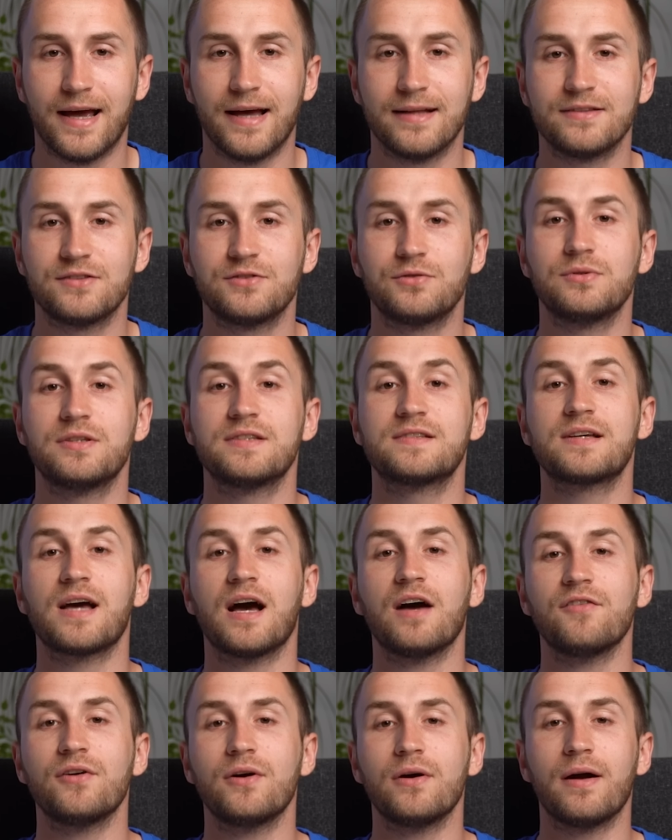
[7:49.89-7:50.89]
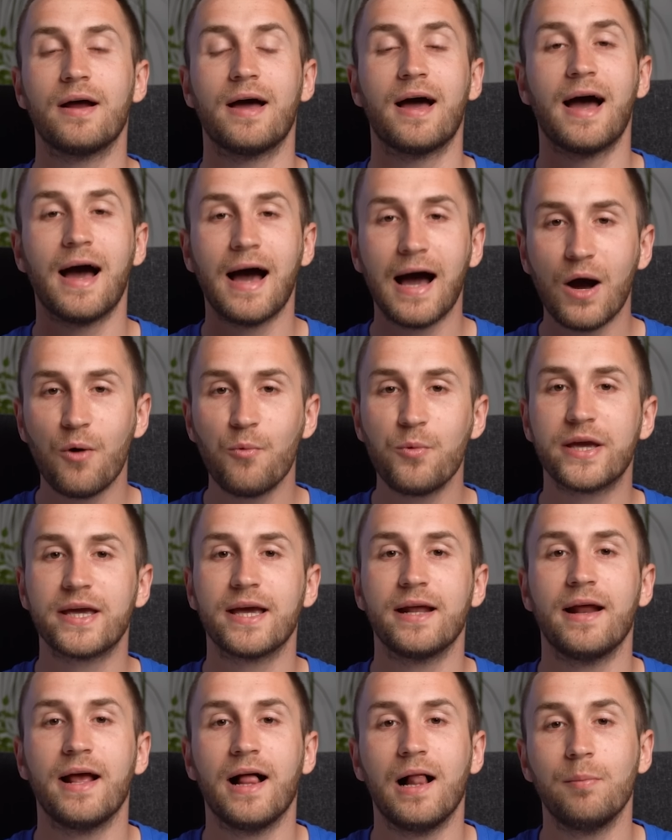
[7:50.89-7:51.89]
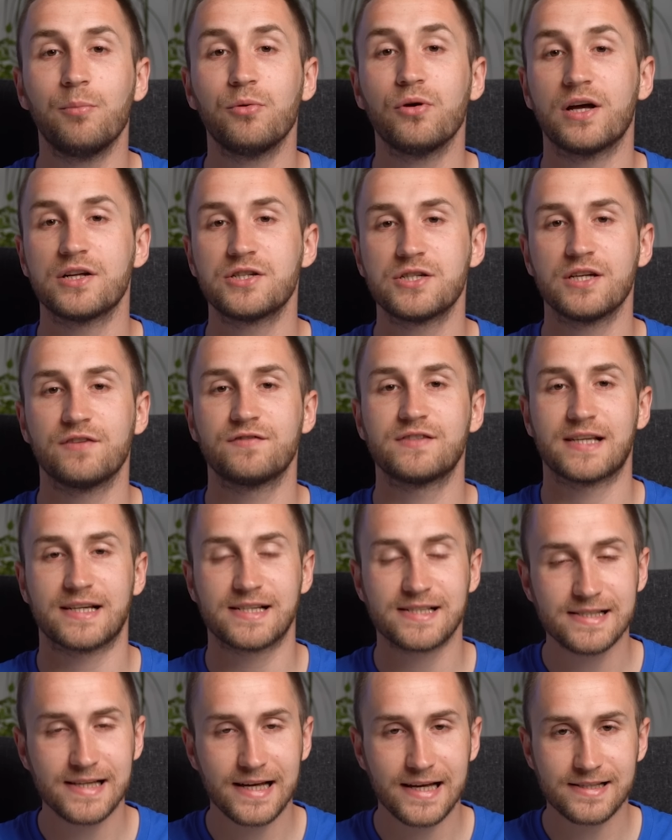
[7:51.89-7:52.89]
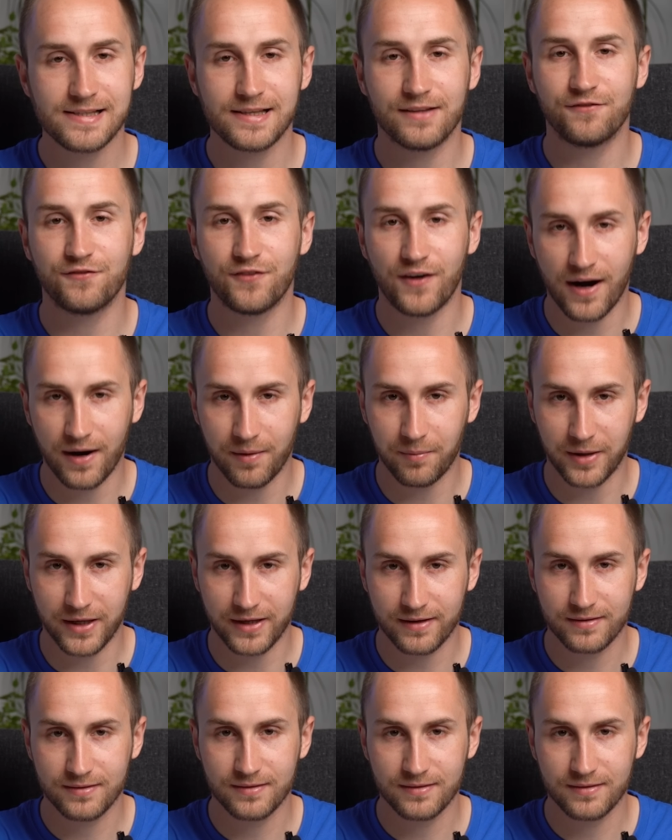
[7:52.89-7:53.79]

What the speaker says: and to discover how we can help you achieve success in farming.